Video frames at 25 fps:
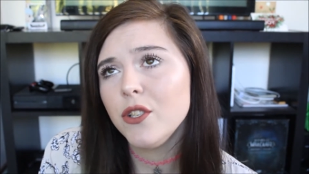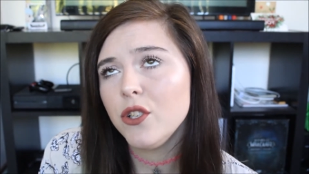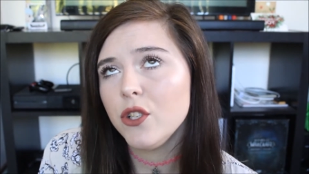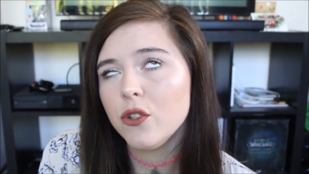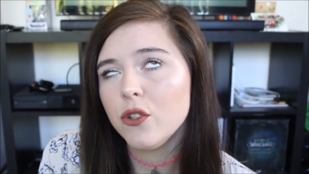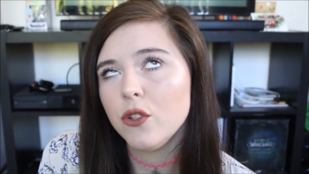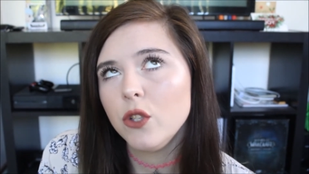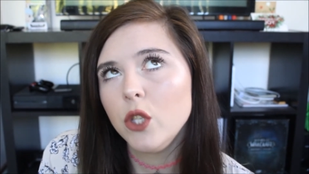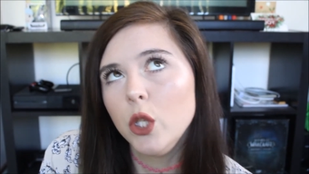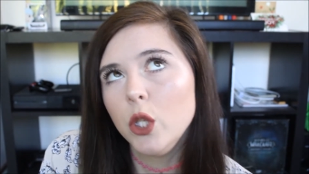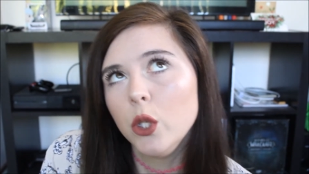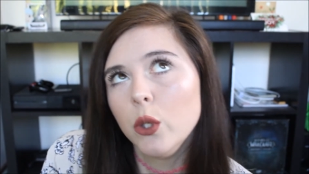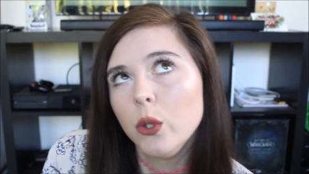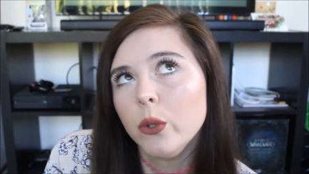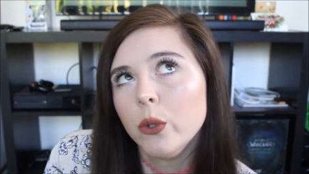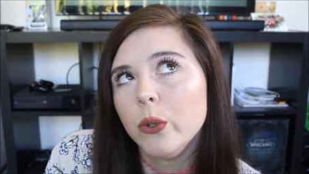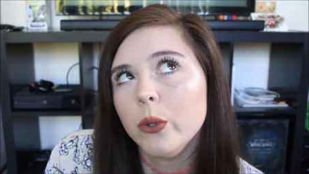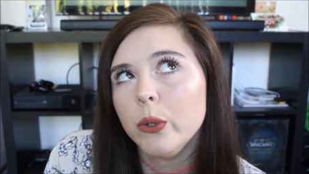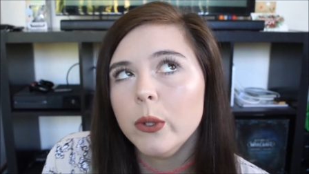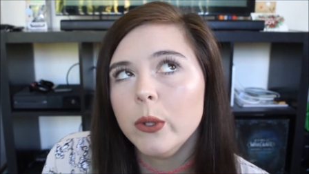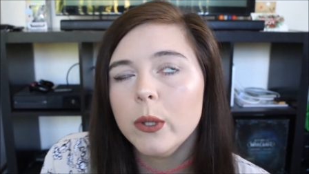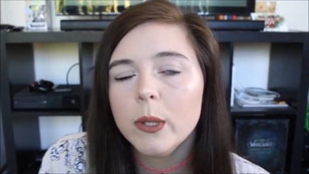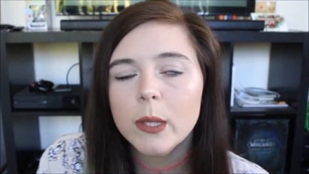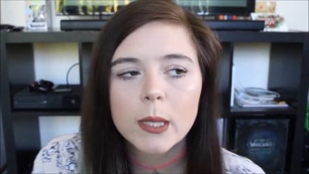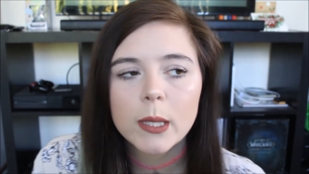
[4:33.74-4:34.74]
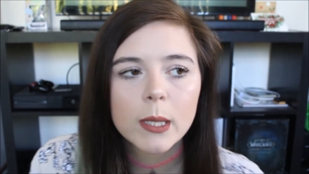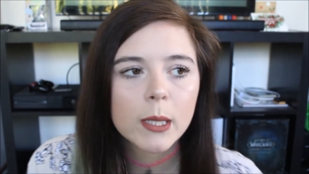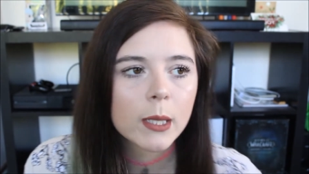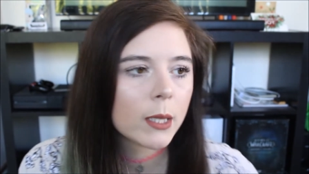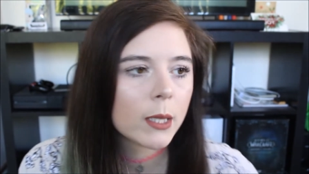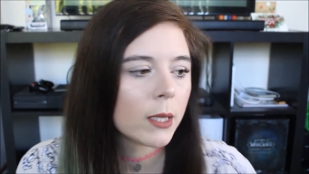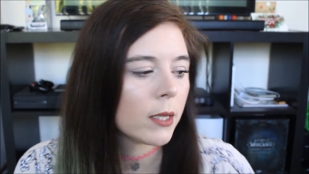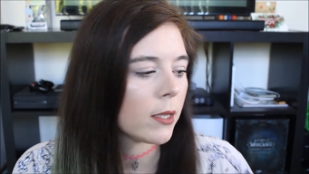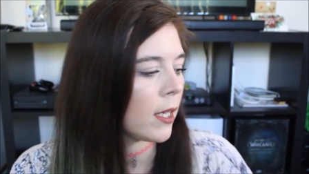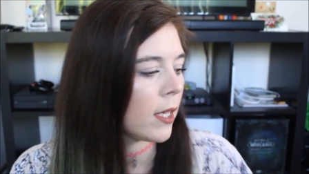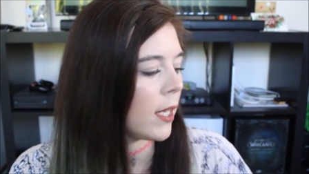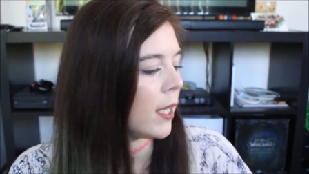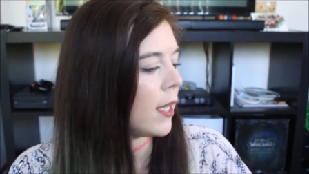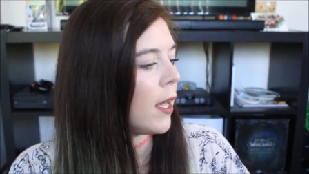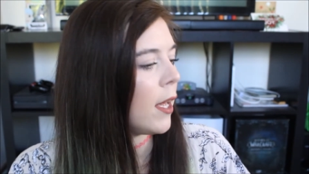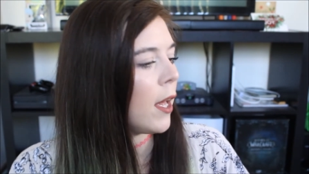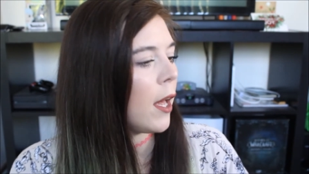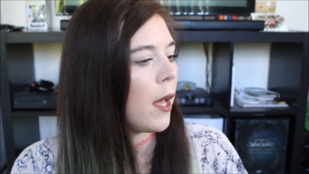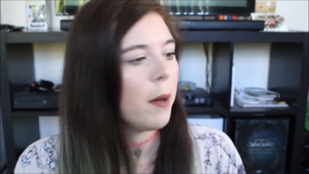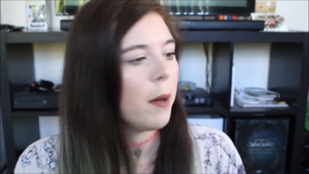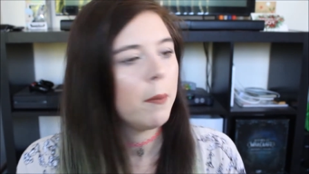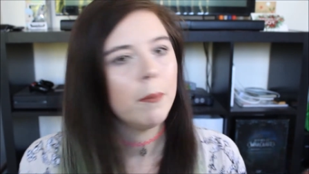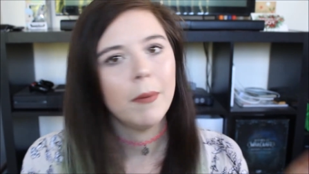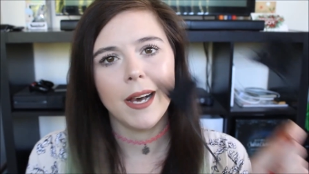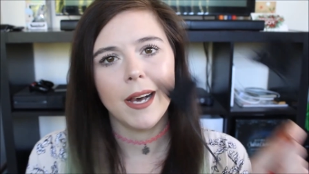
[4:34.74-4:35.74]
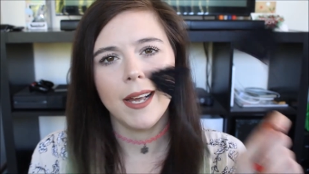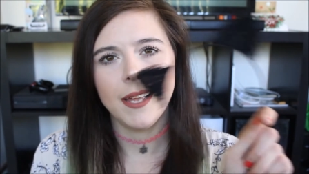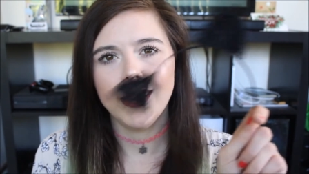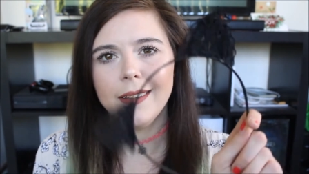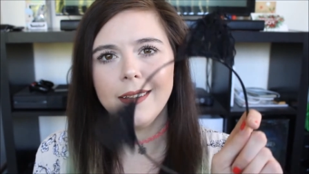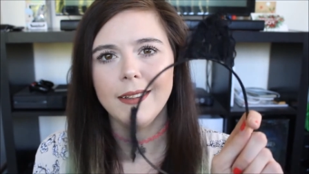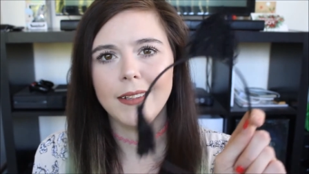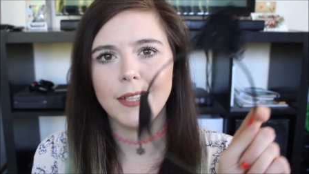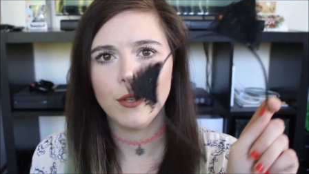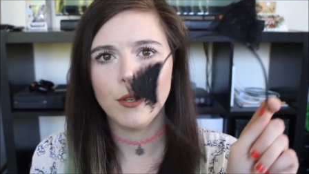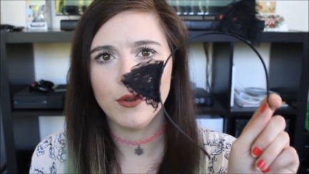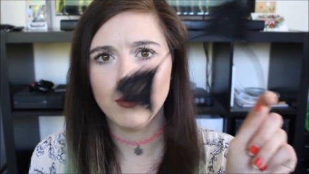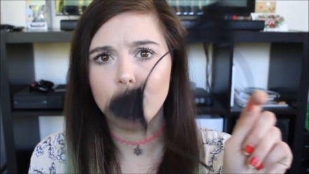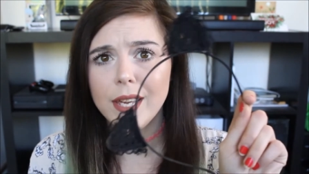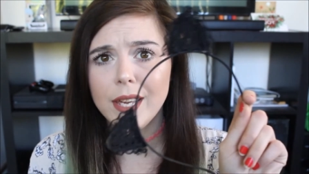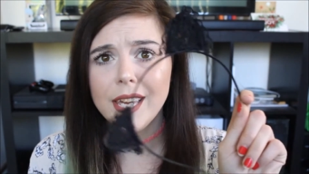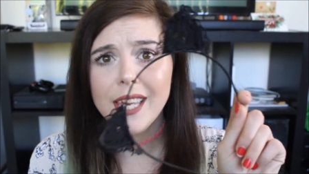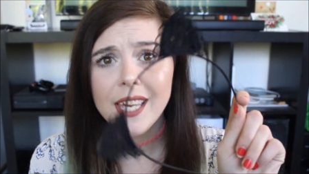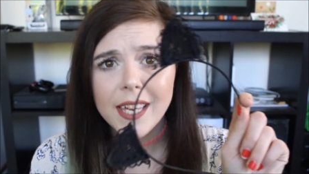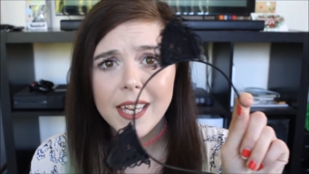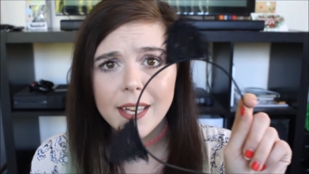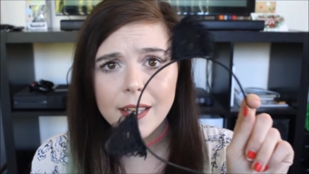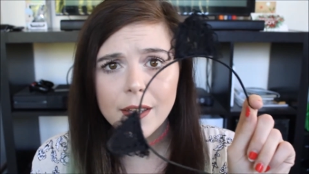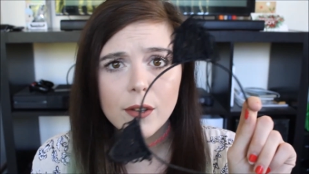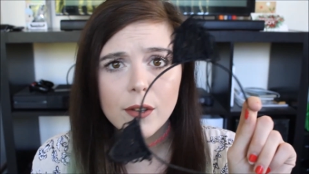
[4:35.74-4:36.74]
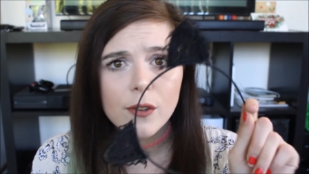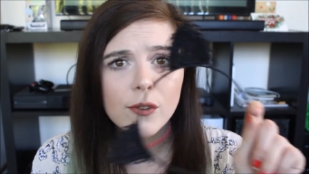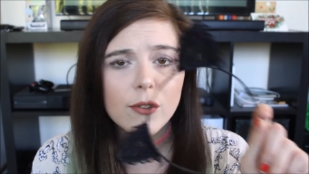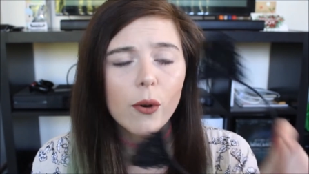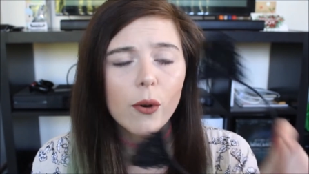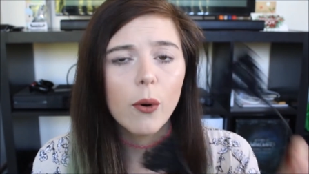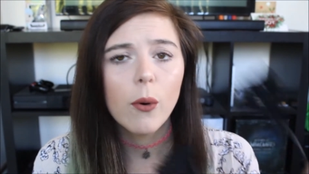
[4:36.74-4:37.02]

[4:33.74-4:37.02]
just use my little ears,